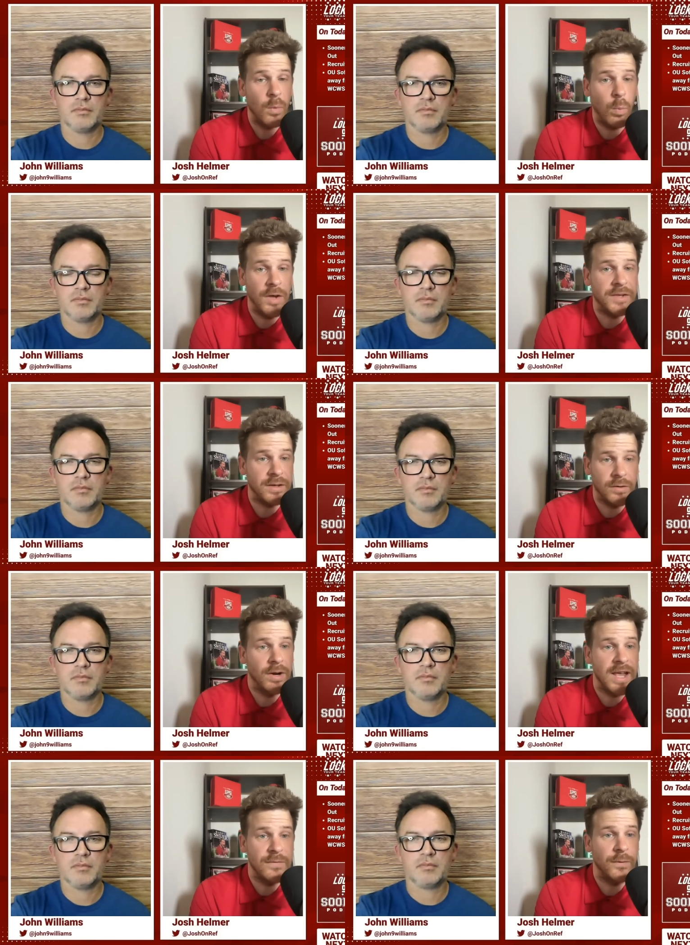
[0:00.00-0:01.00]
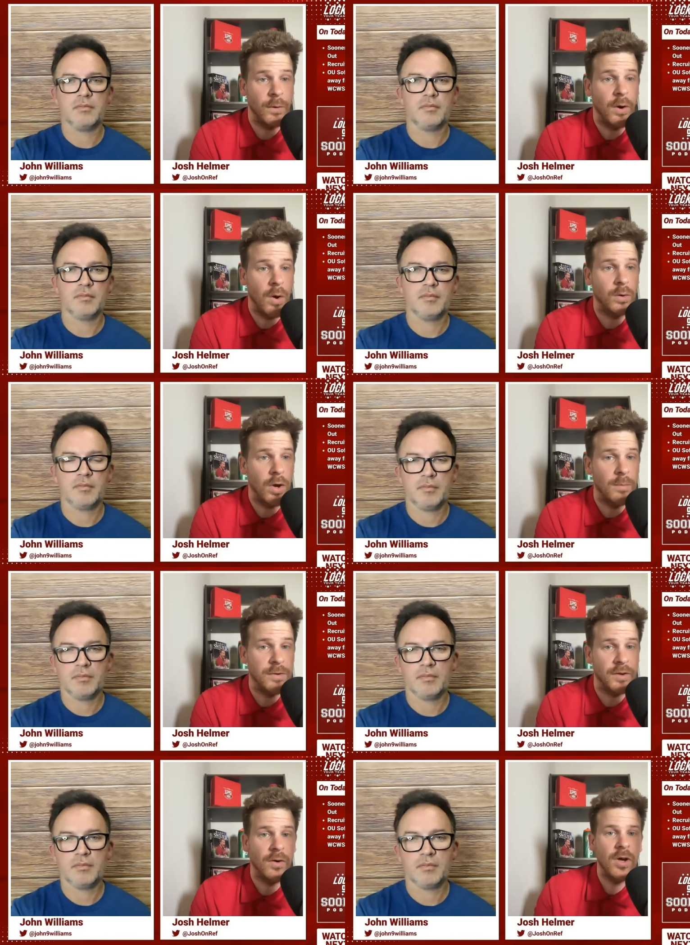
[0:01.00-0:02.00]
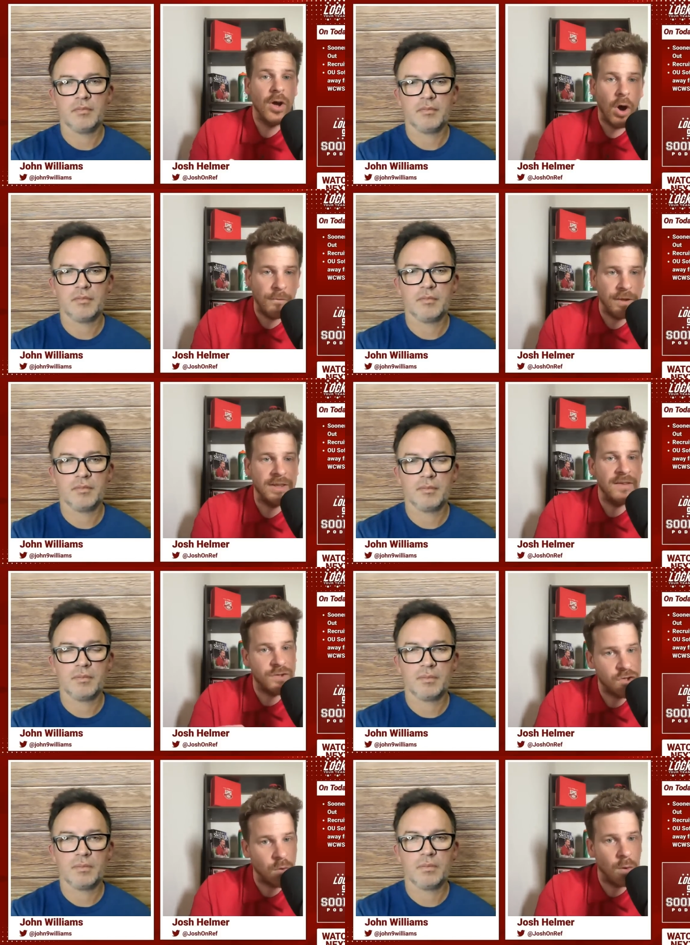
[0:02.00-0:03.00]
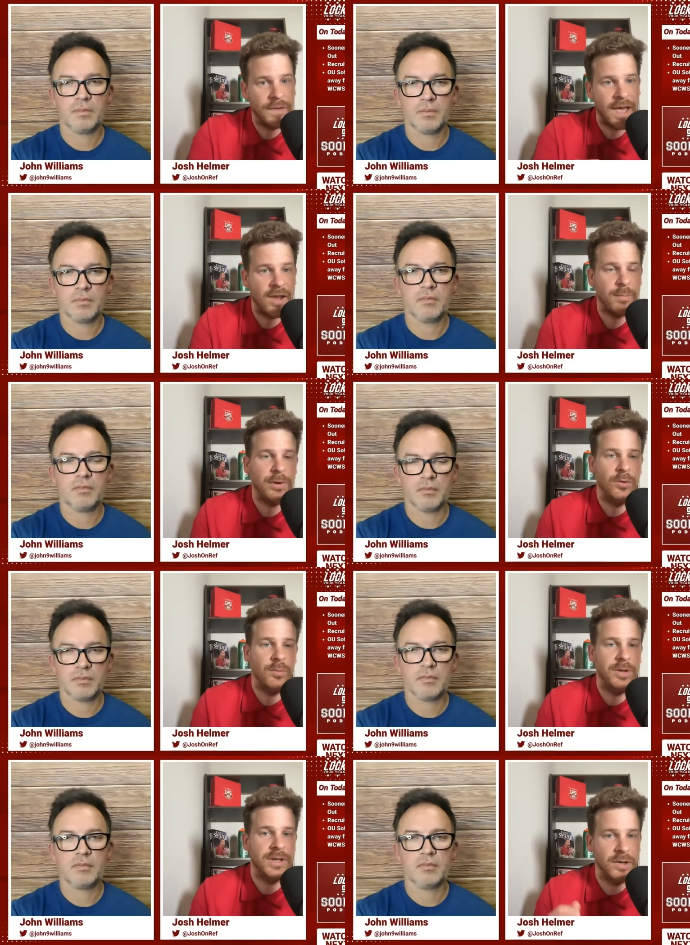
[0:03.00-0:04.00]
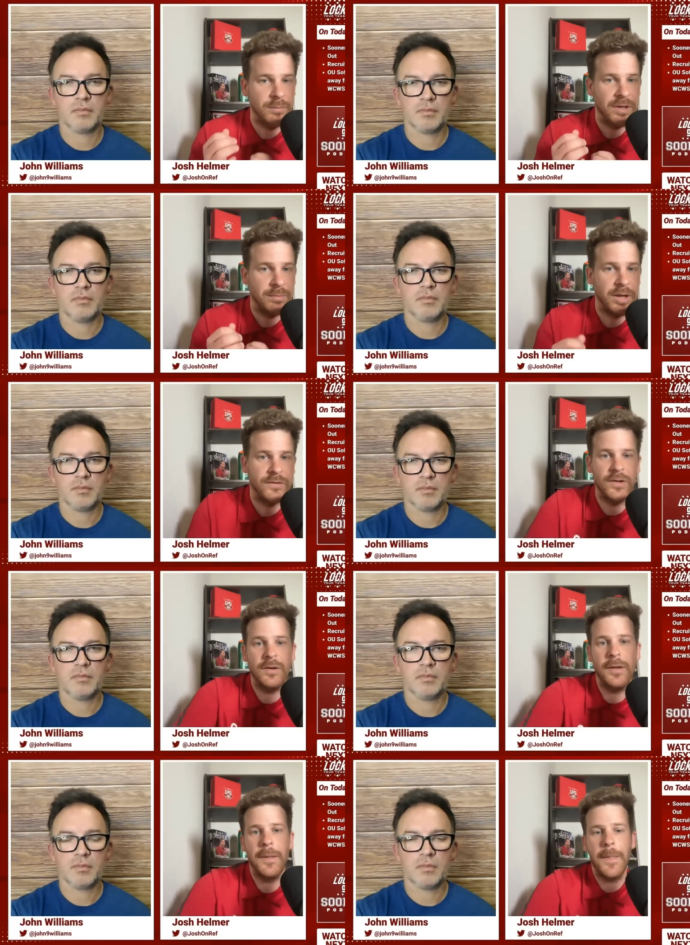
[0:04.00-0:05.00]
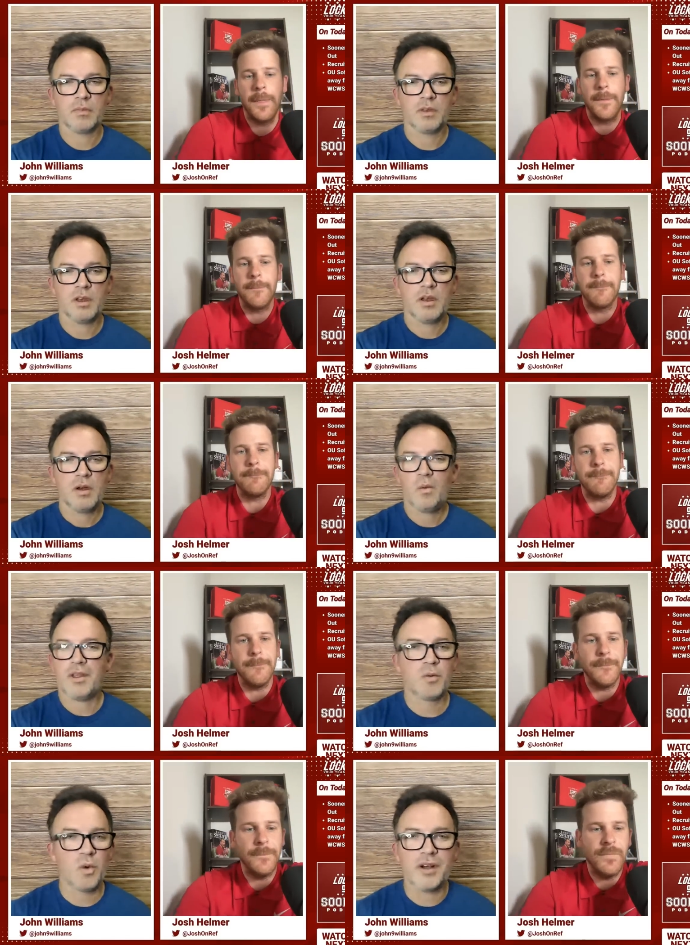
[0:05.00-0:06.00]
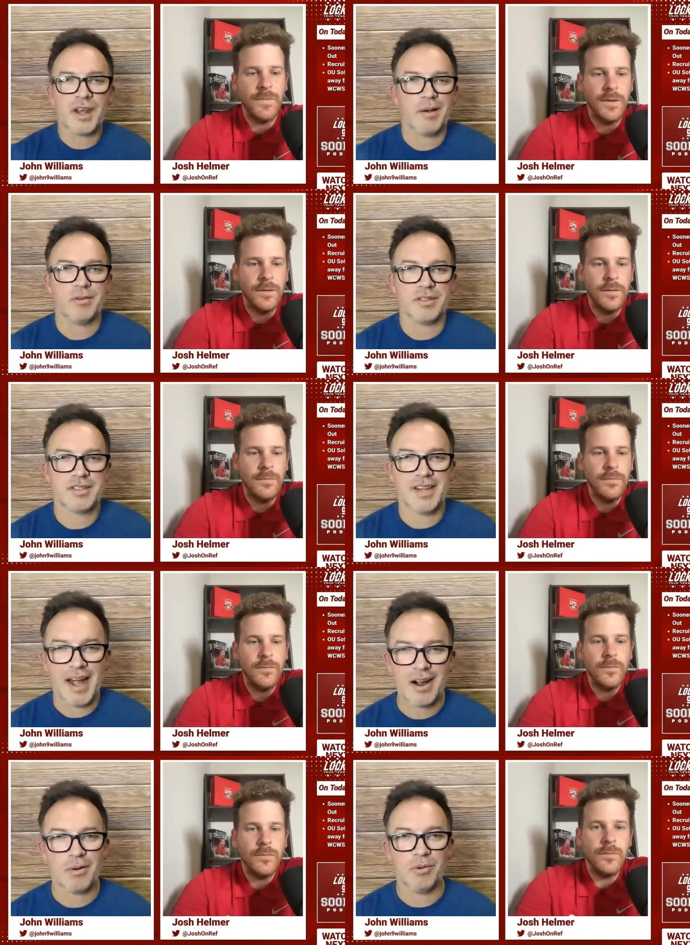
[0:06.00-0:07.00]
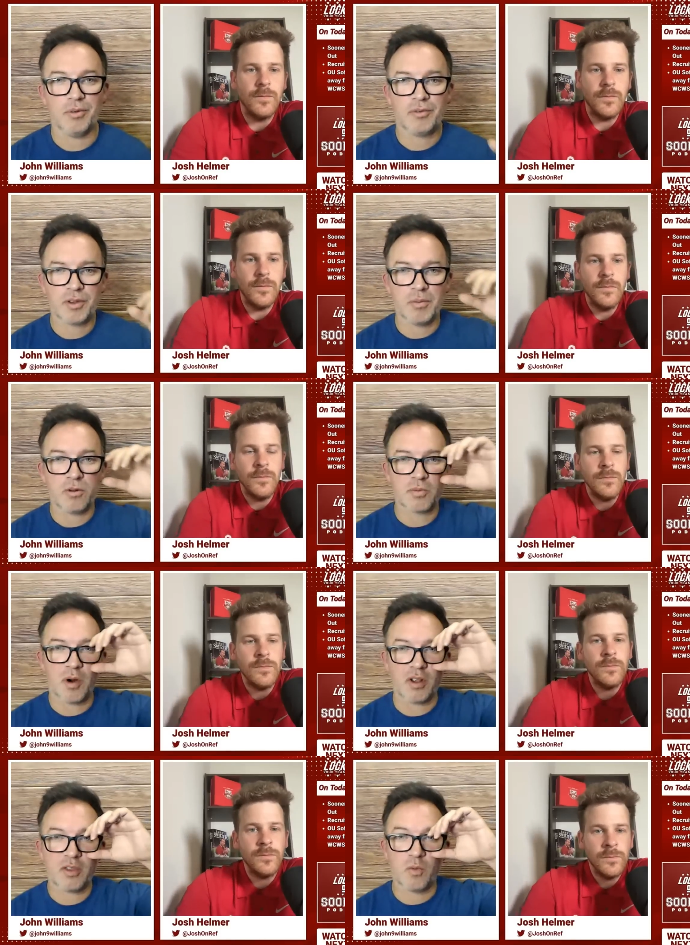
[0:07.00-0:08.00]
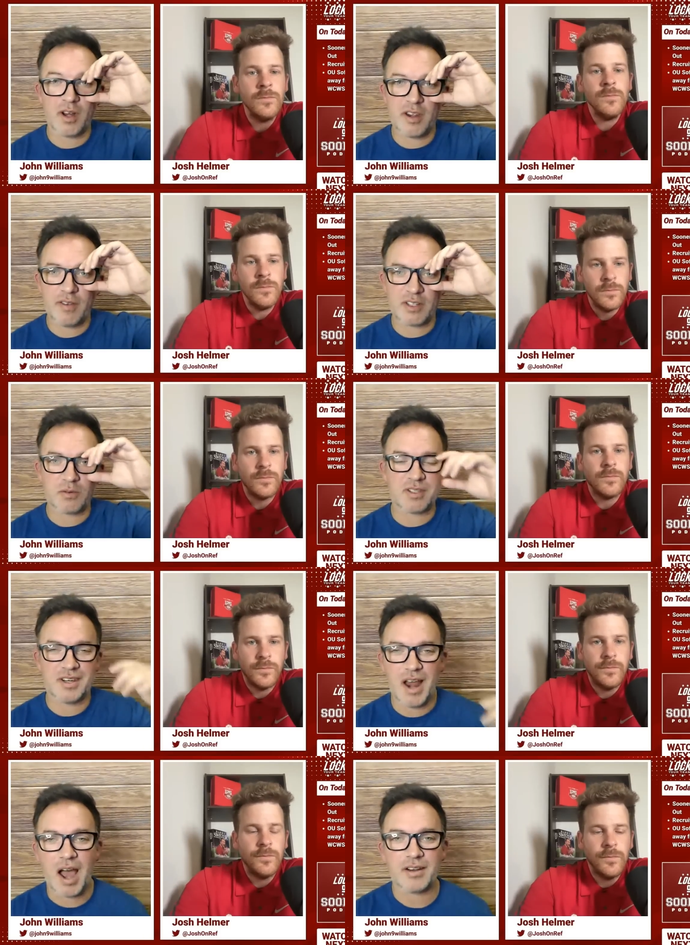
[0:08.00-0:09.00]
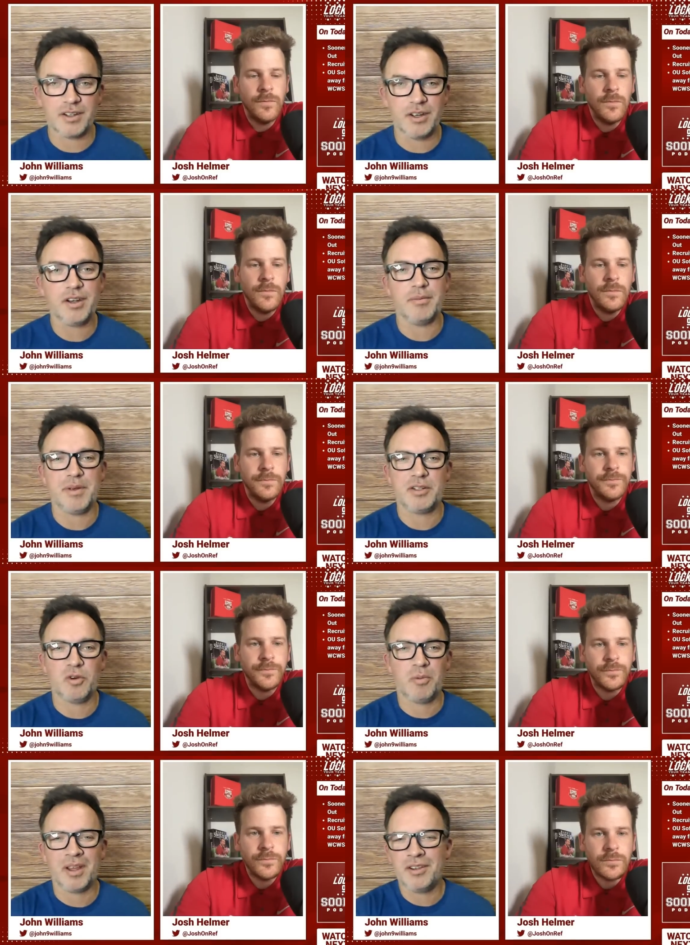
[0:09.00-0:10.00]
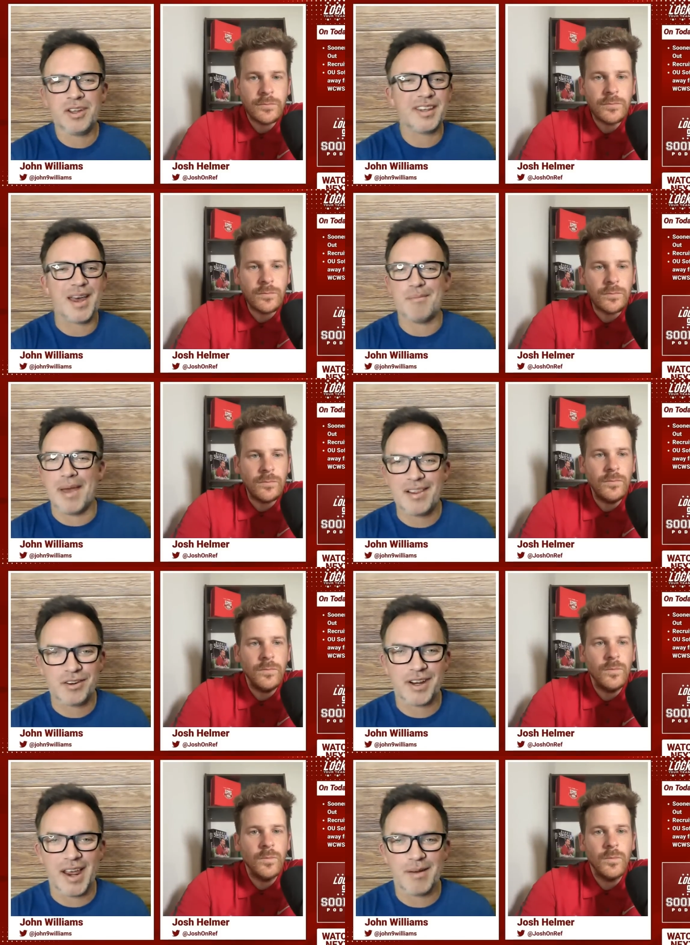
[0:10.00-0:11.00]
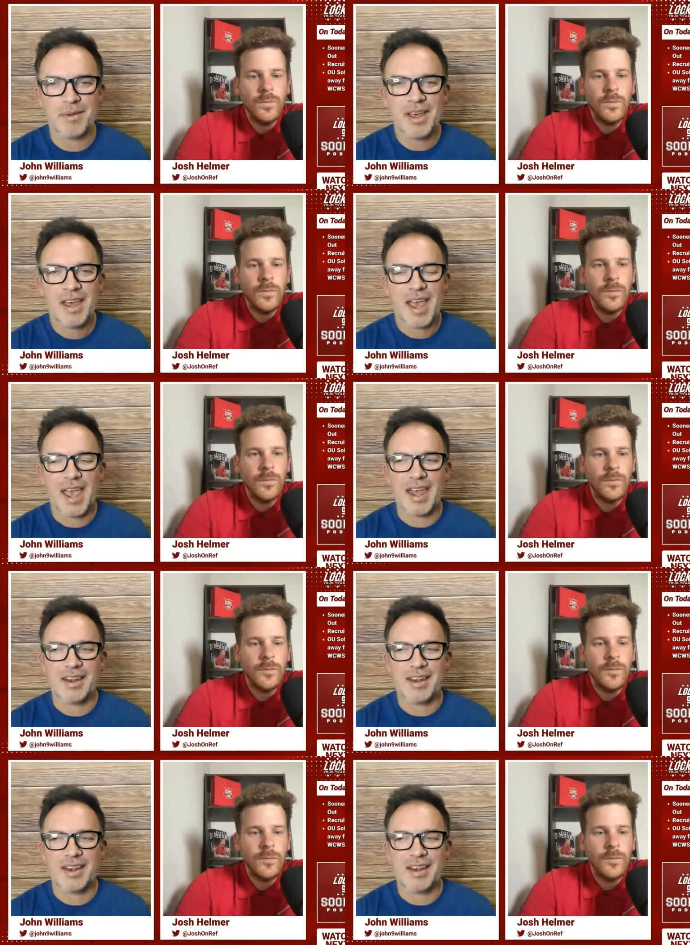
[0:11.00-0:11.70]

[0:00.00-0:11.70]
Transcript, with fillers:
Speaker 1: wasn't great for Oklahoma. So hopefully they've shored that up a little bit here, big picture. Well, and the run
Speaker 2: game was terrible for the most part. The run defense was not good in Big 12 play. You look at that Baylor game, and